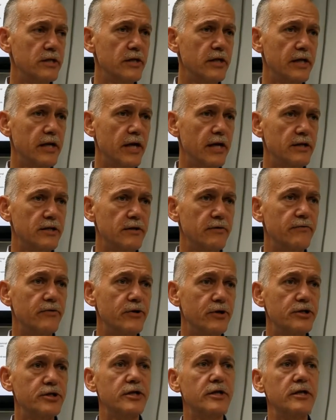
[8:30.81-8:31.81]
in the case of
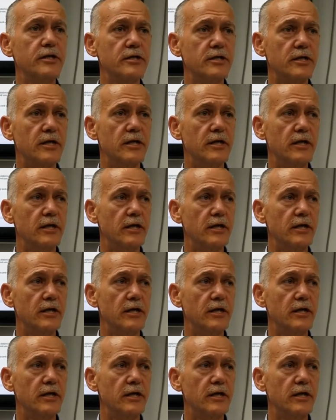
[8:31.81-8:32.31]
Cushing's,